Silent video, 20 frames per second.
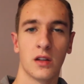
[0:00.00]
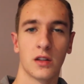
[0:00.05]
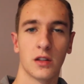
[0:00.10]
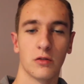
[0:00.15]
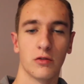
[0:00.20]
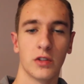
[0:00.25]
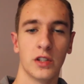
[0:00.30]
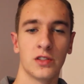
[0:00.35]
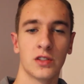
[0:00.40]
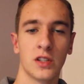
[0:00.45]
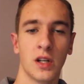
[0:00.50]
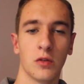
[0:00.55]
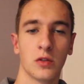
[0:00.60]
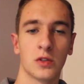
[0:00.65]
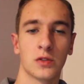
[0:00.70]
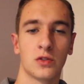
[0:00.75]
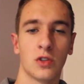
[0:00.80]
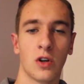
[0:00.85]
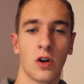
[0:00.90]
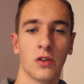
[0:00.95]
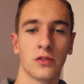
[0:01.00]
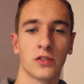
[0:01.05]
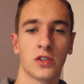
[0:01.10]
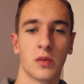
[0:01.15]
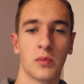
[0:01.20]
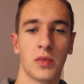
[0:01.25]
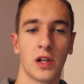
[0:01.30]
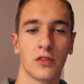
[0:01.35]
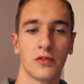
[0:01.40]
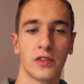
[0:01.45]
The reason I was drawn
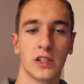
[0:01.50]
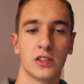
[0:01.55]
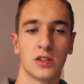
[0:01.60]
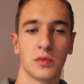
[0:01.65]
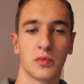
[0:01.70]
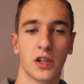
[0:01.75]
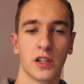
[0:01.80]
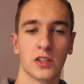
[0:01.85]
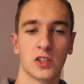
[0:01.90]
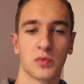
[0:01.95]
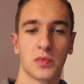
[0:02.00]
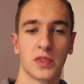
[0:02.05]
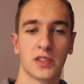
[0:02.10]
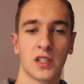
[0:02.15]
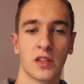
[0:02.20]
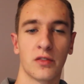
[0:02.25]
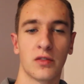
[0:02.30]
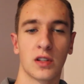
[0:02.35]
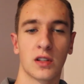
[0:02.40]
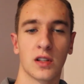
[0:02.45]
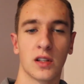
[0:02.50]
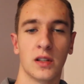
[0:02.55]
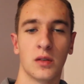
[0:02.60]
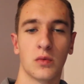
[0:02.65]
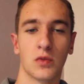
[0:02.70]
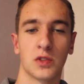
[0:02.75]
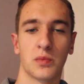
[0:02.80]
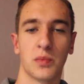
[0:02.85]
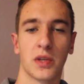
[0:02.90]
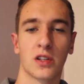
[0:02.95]
to the Belvita brand specifically
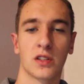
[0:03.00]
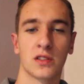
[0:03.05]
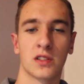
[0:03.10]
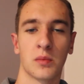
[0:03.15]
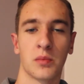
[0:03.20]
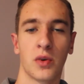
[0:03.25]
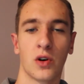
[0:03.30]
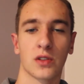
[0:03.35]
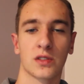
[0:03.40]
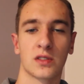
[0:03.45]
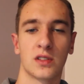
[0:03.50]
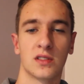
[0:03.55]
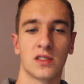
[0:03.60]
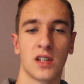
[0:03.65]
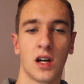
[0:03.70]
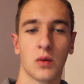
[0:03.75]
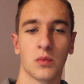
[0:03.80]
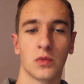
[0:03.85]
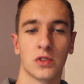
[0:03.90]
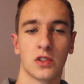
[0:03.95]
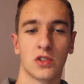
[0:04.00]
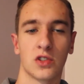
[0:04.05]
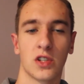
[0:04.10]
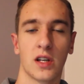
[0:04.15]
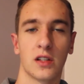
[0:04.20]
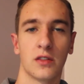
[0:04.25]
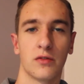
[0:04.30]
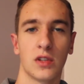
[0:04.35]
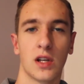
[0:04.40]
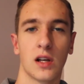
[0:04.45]
was because the box design was a
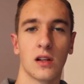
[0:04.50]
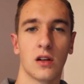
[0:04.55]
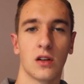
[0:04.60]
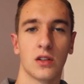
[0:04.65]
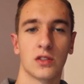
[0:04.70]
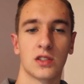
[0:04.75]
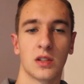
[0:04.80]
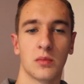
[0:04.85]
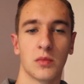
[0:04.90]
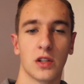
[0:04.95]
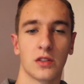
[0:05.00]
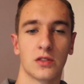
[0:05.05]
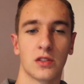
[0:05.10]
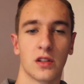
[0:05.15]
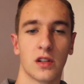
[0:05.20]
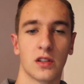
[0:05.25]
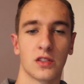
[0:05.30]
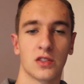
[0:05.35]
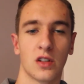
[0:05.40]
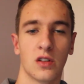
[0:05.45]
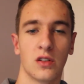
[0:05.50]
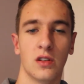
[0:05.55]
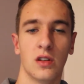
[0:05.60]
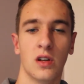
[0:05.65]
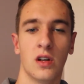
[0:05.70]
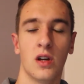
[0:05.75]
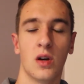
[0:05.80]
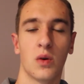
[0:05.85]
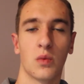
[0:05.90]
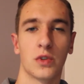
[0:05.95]
shade of yellow similar to the sun,
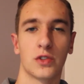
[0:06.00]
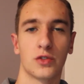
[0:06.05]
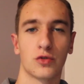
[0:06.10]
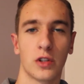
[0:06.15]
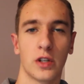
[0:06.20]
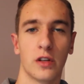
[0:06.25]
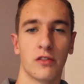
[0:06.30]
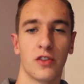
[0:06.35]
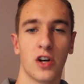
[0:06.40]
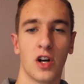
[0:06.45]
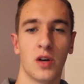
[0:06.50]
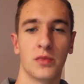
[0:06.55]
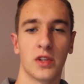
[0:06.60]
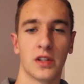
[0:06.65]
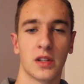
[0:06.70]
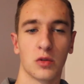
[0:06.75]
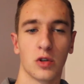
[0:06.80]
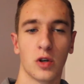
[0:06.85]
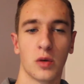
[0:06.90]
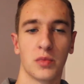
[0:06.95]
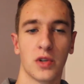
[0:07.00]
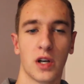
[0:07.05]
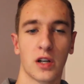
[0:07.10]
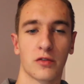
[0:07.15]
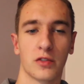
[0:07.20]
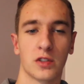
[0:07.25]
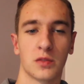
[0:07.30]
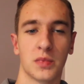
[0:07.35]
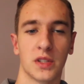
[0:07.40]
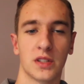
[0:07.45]
which reaffirmed that they were a
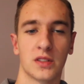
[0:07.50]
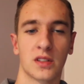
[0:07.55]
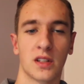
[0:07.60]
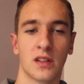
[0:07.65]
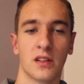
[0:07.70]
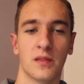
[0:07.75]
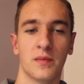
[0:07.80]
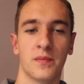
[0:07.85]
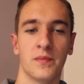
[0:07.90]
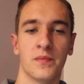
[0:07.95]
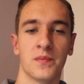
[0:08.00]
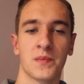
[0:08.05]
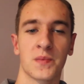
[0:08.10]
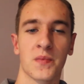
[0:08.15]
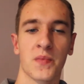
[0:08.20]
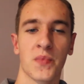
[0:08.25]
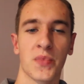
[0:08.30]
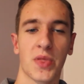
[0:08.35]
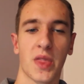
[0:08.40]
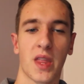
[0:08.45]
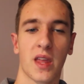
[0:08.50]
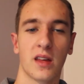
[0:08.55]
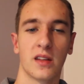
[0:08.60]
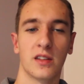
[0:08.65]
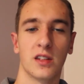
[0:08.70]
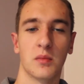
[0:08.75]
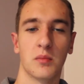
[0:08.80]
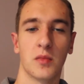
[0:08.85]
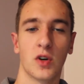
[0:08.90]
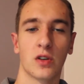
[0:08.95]
breakfast biscuit.
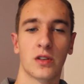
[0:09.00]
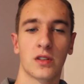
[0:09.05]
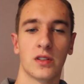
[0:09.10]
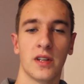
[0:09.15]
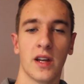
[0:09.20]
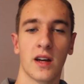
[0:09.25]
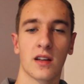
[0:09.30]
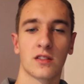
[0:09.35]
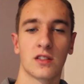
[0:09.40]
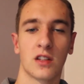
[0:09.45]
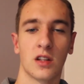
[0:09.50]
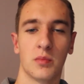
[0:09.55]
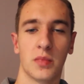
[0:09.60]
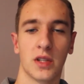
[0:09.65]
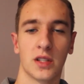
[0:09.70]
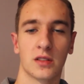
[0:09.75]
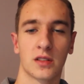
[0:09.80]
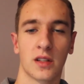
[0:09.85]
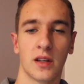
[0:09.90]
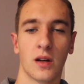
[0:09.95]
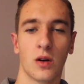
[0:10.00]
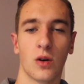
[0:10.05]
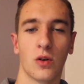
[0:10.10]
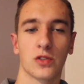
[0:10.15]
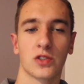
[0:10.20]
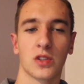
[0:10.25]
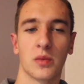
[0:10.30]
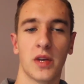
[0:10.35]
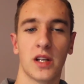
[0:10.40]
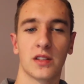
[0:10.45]
And the mug next to the biscuit
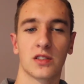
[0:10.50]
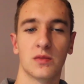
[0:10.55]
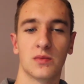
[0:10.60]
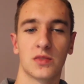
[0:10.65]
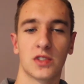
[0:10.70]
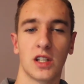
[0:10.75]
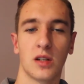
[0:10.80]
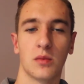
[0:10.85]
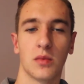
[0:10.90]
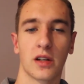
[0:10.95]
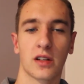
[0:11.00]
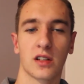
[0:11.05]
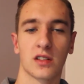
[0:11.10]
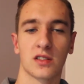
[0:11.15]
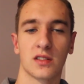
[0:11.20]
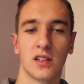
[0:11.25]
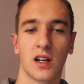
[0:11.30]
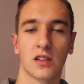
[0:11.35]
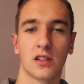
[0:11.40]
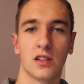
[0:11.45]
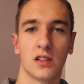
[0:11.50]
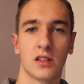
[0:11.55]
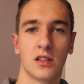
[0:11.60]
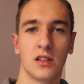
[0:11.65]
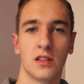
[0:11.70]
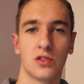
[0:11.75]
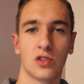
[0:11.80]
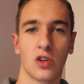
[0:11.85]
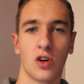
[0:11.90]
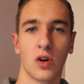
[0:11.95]
also makes them seem like a snack you can
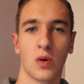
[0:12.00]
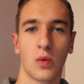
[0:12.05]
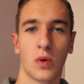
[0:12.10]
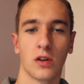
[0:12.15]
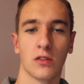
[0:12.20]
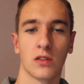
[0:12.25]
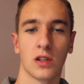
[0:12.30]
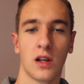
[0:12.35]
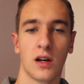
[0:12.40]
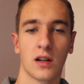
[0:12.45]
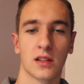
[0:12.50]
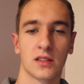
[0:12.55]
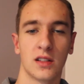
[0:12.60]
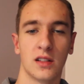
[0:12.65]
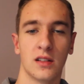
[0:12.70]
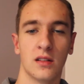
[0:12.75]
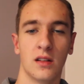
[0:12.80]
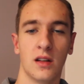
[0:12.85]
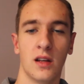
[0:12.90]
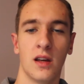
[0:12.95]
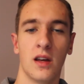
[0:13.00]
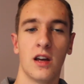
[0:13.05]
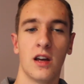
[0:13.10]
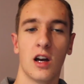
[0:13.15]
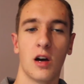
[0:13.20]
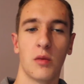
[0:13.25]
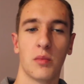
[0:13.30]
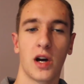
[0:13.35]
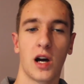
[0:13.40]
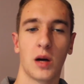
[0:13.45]
enjoy while relaxing,
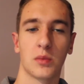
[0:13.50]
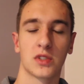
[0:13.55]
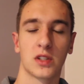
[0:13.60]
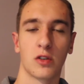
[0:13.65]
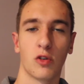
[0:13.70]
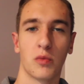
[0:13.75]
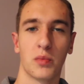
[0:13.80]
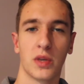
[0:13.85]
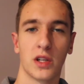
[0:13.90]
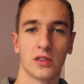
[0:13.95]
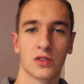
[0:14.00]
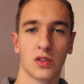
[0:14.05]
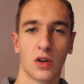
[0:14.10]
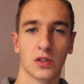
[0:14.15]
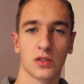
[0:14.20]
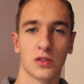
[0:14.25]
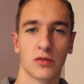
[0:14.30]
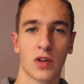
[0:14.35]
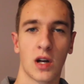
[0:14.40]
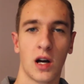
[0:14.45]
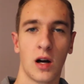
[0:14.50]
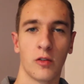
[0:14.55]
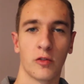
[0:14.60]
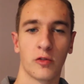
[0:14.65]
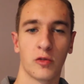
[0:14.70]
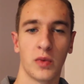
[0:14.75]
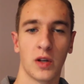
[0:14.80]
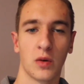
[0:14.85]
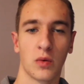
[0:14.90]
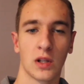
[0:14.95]
and perhaps they would be a source of calm
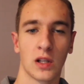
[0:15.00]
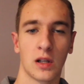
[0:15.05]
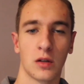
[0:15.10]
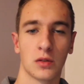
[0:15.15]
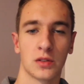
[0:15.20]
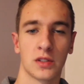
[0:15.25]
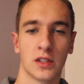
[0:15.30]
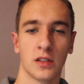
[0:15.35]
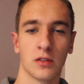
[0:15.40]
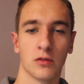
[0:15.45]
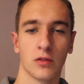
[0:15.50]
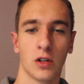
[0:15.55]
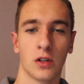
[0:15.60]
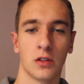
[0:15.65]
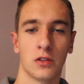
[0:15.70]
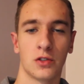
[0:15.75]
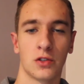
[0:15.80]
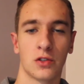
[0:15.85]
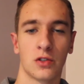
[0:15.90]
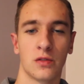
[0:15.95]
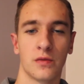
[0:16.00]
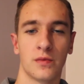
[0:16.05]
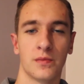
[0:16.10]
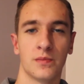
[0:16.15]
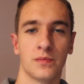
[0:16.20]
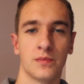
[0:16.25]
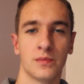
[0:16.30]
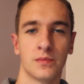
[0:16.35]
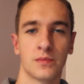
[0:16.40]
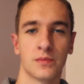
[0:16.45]
for me while I was in a rush.
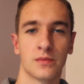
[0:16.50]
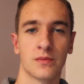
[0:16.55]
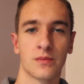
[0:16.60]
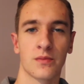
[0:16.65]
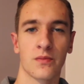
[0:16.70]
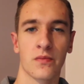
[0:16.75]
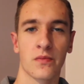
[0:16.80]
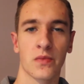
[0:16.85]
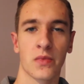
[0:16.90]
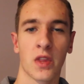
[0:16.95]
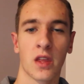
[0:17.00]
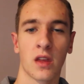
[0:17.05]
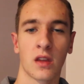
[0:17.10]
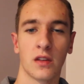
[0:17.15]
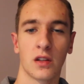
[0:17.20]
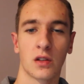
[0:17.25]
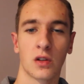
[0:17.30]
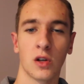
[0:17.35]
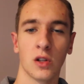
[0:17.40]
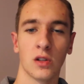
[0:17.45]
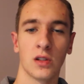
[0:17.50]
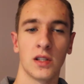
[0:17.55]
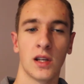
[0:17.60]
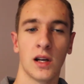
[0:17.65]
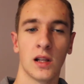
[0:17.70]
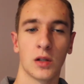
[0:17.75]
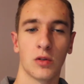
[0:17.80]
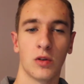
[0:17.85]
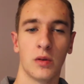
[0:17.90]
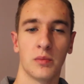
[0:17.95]
The colour
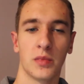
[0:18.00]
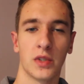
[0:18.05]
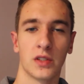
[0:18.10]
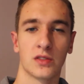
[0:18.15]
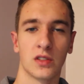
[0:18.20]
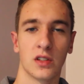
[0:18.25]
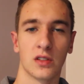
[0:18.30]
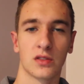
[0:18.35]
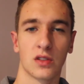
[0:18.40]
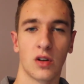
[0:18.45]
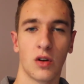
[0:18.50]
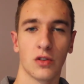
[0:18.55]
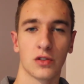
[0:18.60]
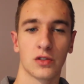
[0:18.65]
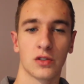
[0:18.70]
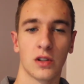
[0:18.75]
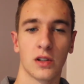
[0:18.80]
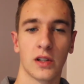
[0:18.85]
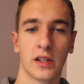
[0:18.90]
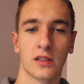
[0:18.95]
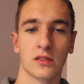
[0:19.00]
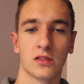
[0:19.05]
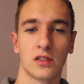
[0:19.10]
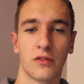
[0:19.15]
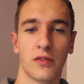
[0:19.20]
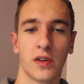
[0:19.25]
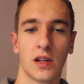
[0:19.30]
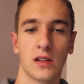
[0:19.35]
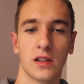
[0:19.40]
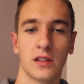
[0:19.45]
yellow in business also links to
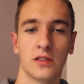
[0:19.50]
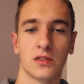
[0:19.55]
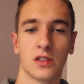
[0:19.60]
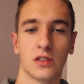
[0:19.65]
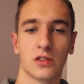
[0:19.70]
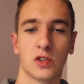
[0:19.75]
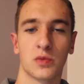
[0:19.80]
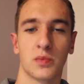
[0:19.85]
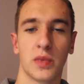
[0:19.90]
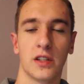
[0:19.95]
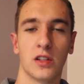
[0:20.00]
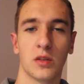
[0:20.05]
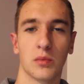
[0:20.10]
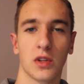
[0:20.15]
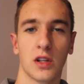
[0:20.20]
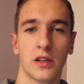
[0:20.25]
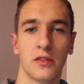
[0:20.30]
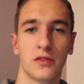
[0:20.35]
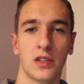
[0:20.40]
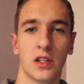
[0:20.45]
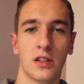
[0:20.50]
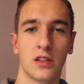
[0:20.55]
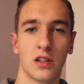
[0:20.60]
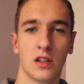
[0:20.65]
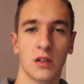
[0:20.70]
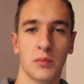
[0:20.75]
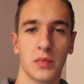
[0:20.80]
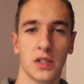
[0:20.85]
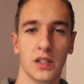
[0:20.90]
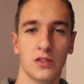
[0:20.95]
feelings such as being uplifted
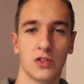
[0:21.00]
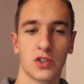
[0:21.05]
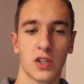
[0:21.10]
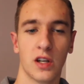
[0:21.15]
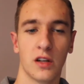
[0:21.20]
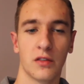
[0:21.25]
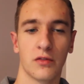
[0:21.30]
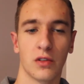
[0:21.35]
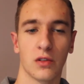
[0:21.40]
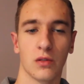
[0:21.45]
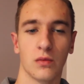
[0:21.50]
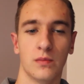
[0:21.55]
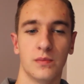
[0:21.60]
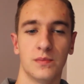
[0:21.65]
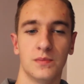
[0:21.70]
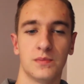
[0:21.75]
and being cheerful.